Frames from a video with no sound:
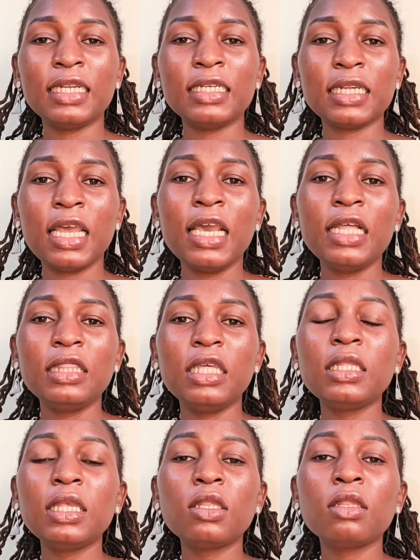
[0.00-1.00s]
and
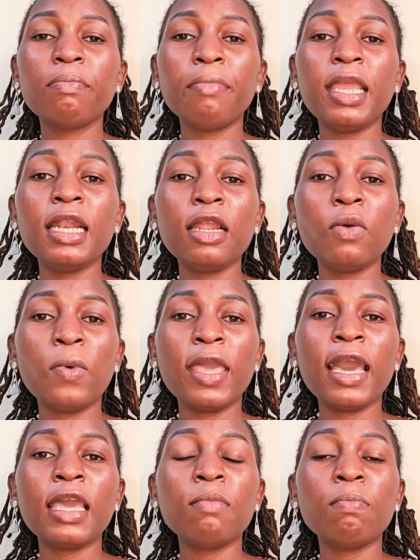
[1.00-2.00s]
this is mainly
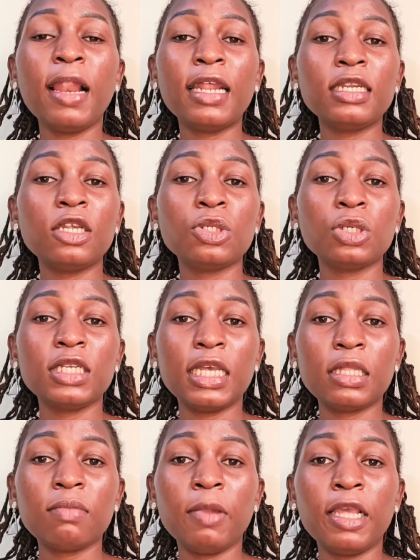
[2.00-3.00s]
where implantation
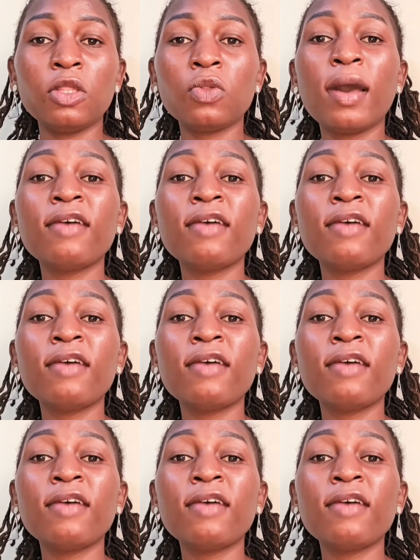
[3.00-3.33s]
takes place.